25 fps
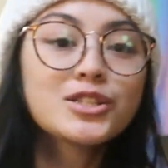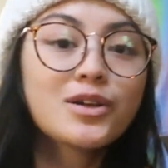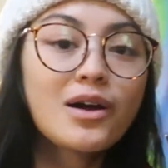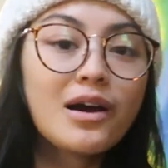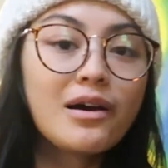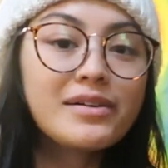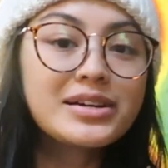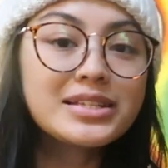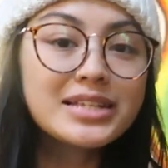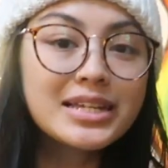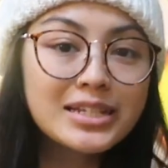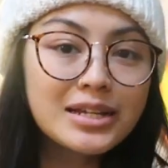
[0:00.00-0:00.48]
So
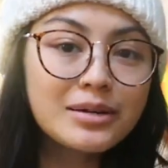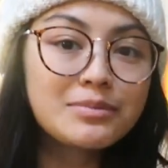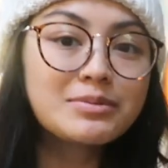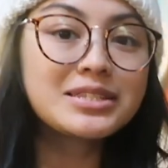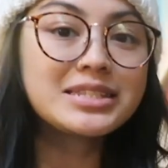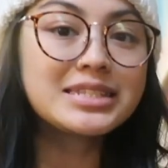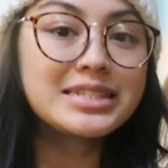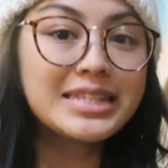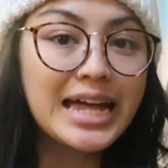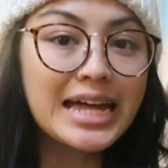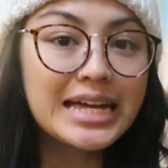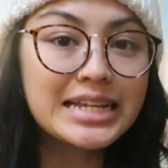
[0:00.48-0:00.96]
I always end up
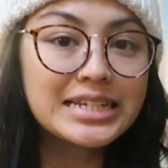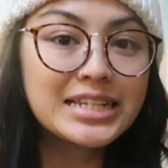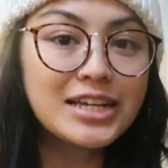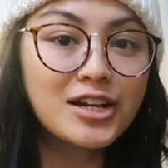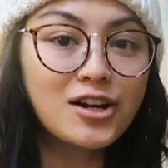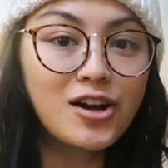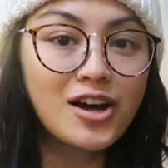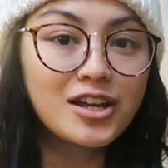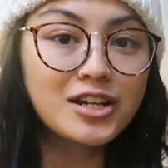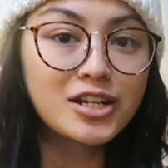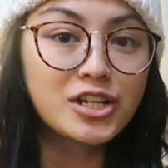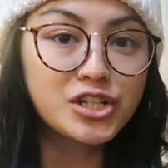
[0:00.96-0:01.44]

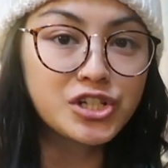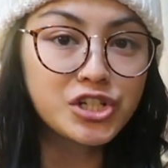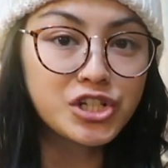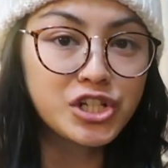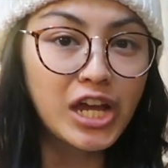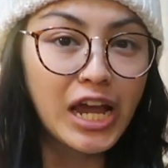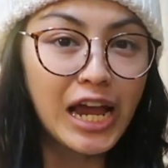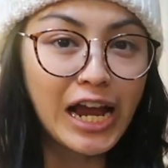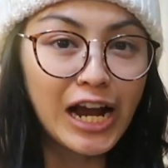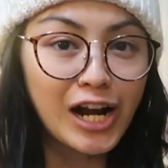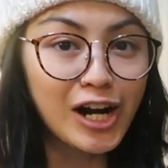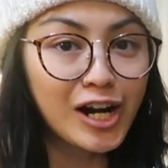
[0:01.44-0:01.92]
standing on a
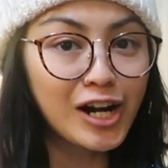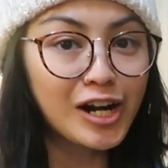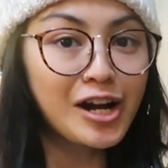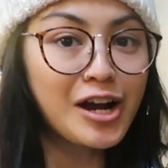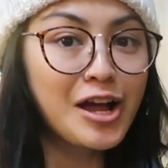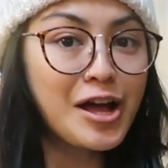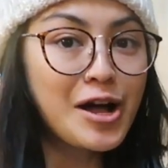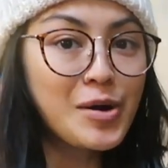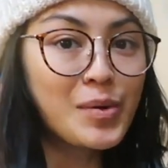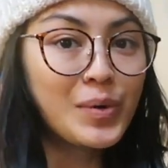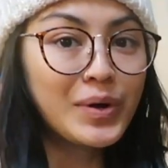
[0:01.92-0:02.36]
chair